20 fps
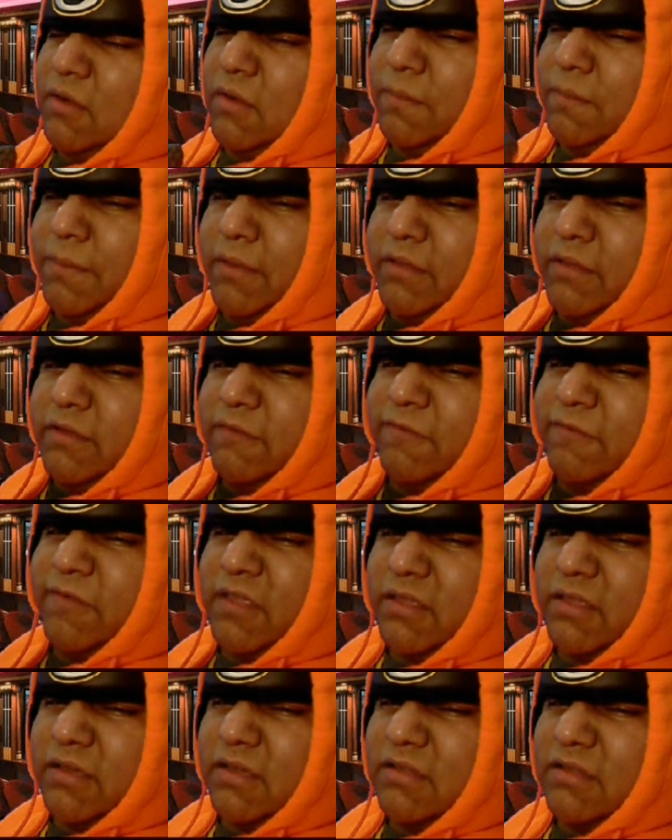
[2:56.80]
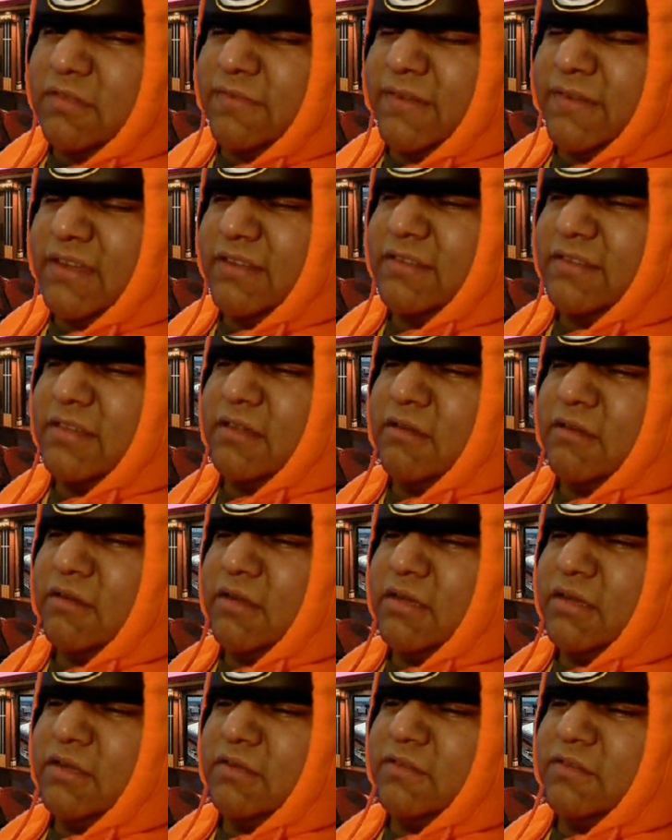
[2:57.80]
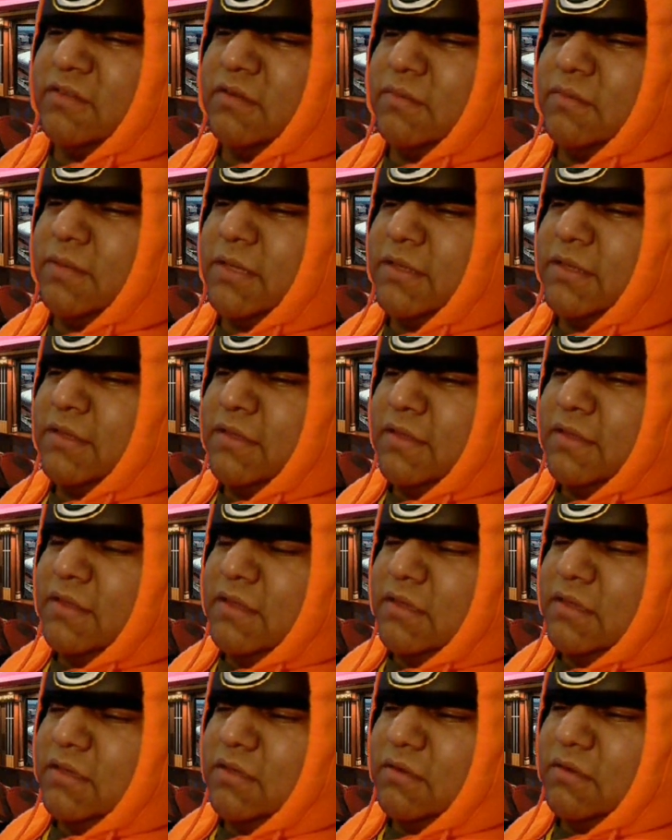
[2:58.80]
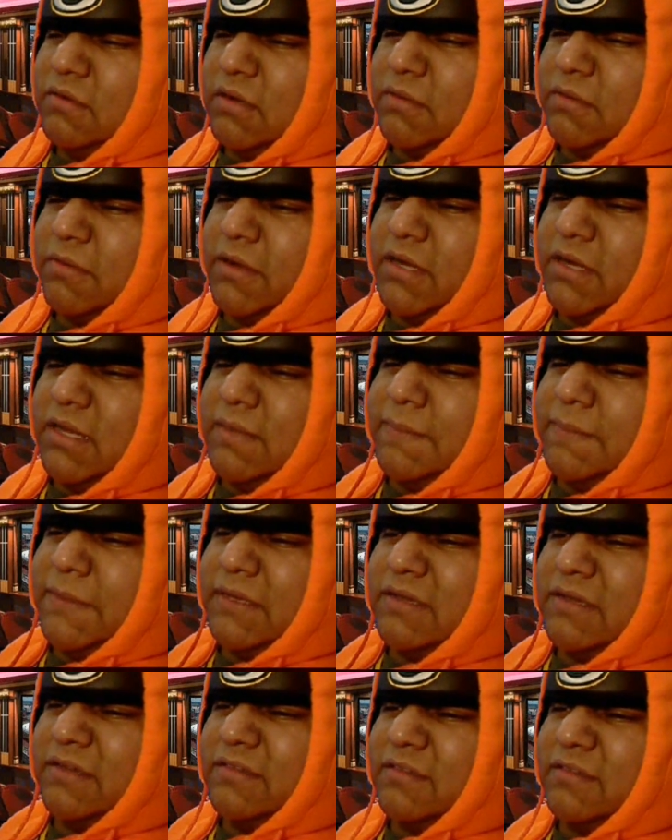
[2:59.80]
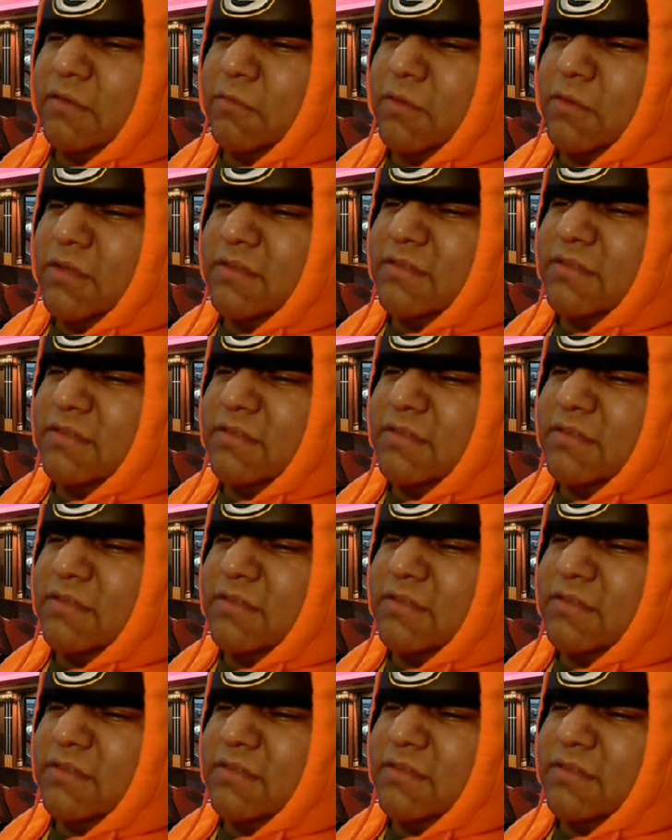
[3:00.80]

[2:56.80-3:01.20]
and I hope all you Falcons fans here on YouTube, you know, are ready, because I